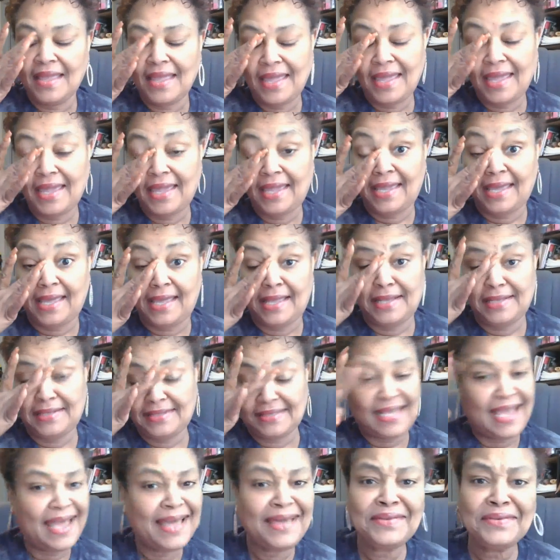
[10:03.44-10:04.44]
Hey guys,
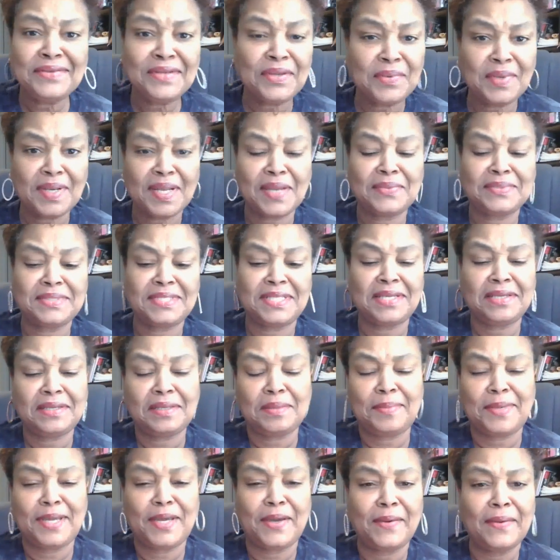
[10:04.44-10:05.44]
I don't know what I was thinking
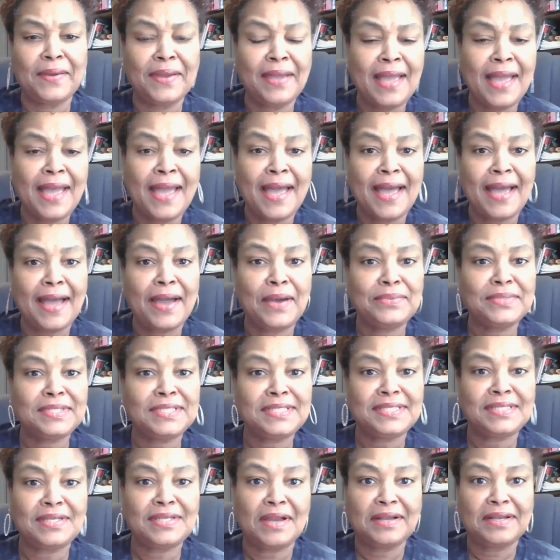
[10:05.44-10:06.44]
about. I
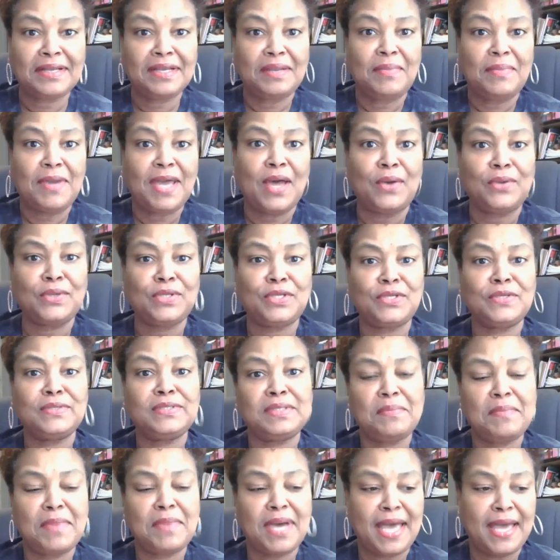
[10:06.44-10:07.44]
was talking about
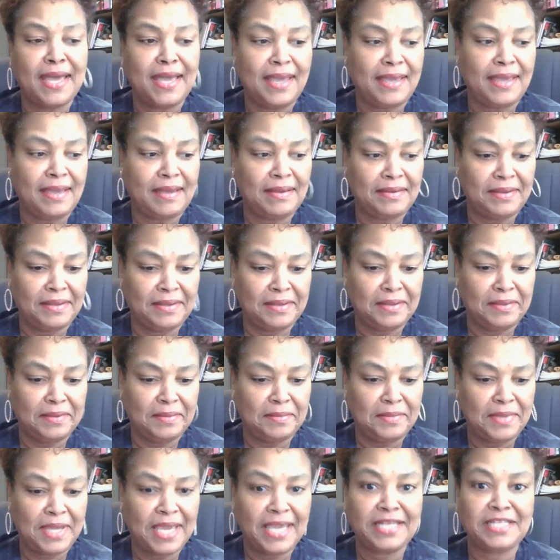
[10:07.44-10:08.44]
using my
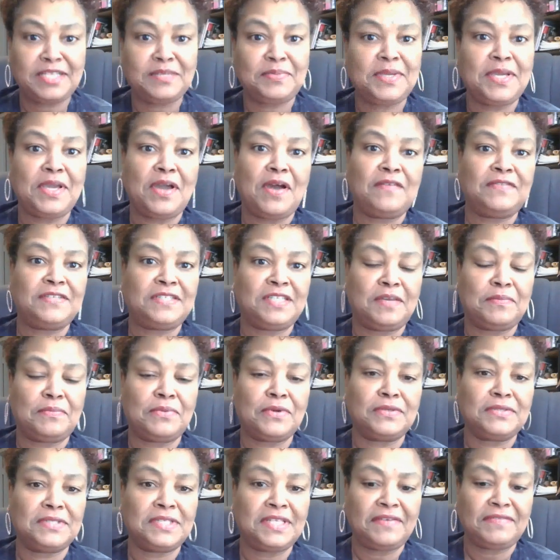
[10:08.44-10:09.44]
um, HP OfficeJet
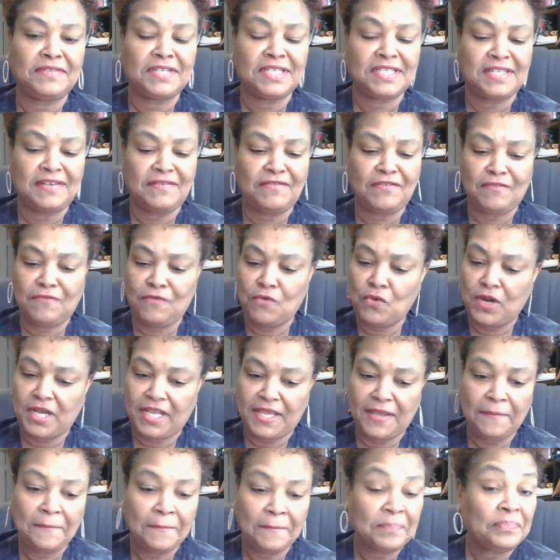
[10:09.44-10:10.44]
Pro
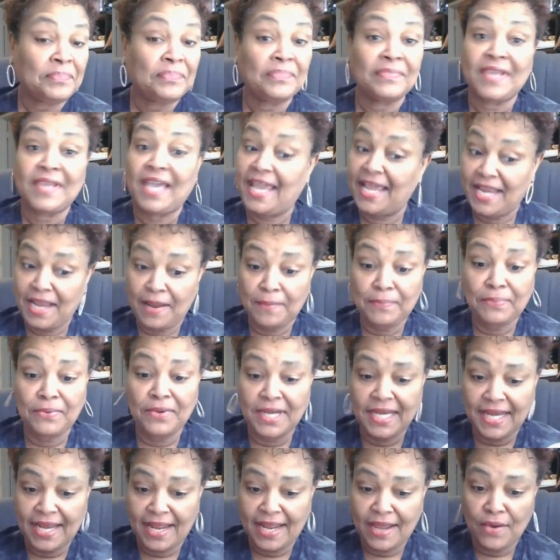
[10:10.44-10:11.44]
7740 and I
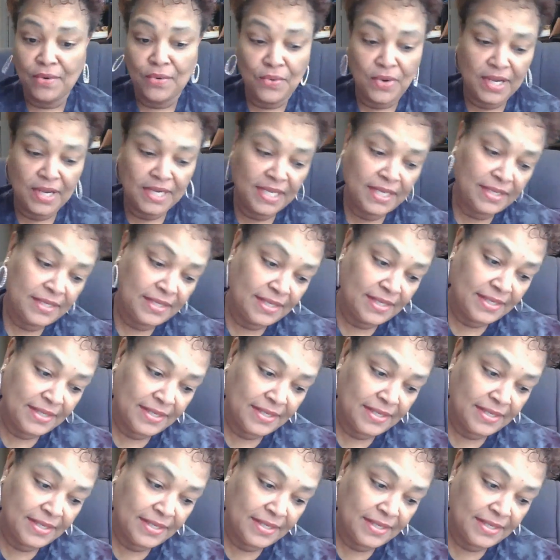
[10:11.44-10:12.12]
printed out on it